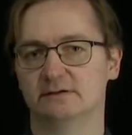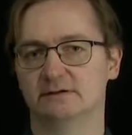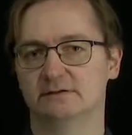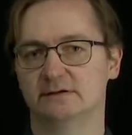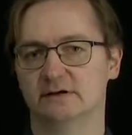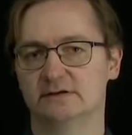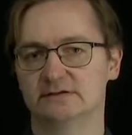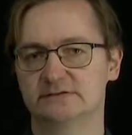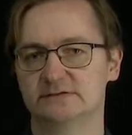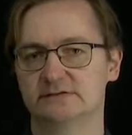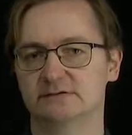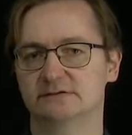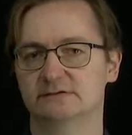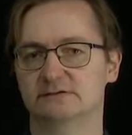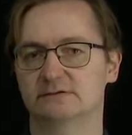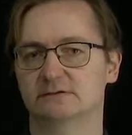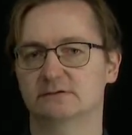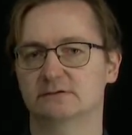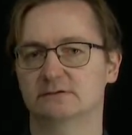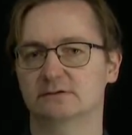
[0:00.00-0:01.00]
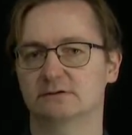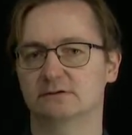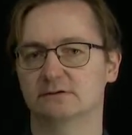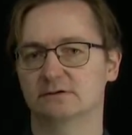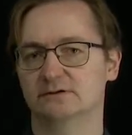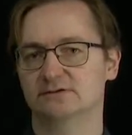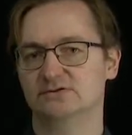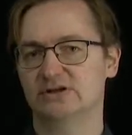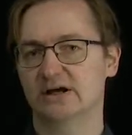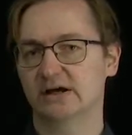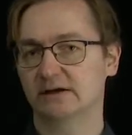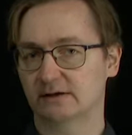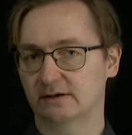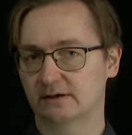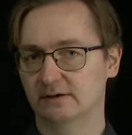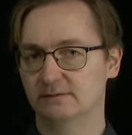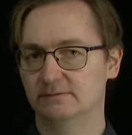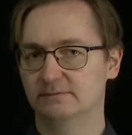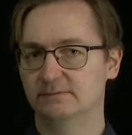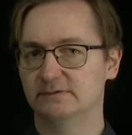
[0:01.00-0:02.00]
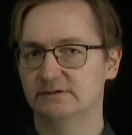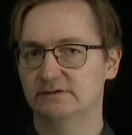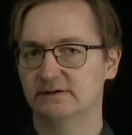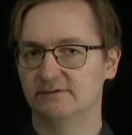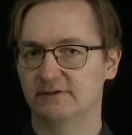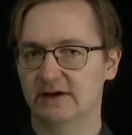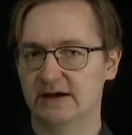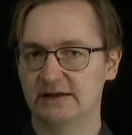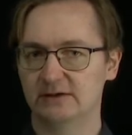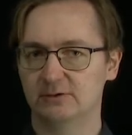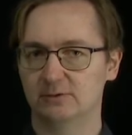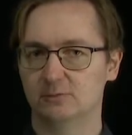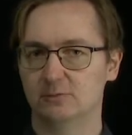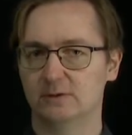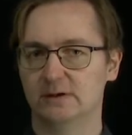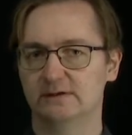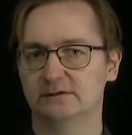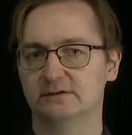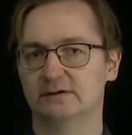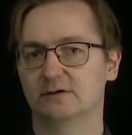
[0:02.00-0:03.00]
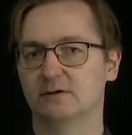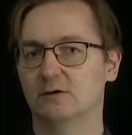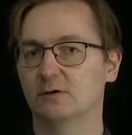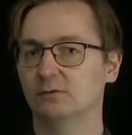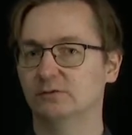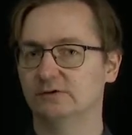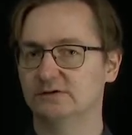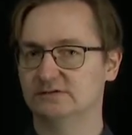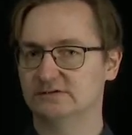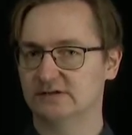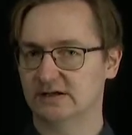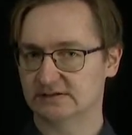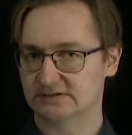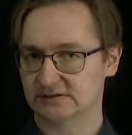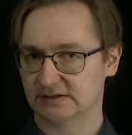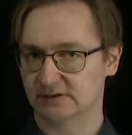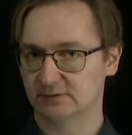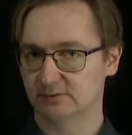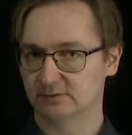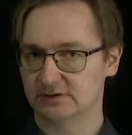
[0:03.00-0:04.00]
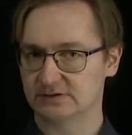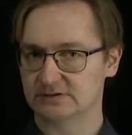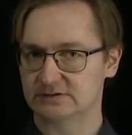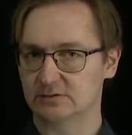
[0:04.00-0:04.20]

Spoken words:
doesn't check the value when the code is executed.